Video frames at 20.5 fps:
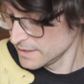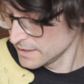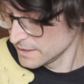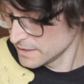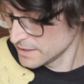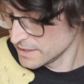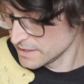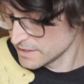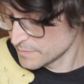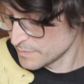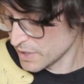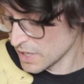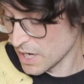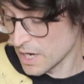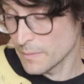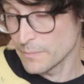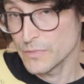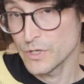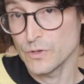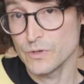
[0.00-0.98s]
he's
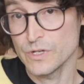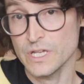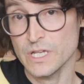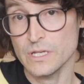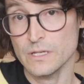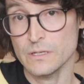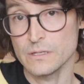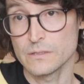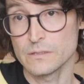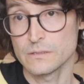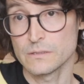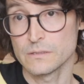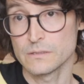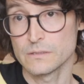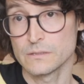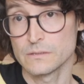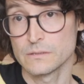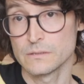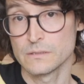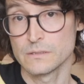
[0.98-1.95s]
palm muting,
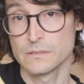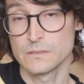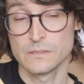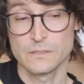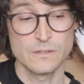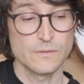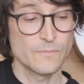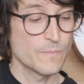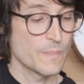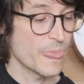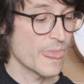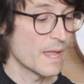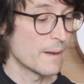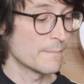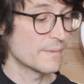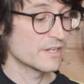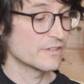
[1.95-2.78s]
but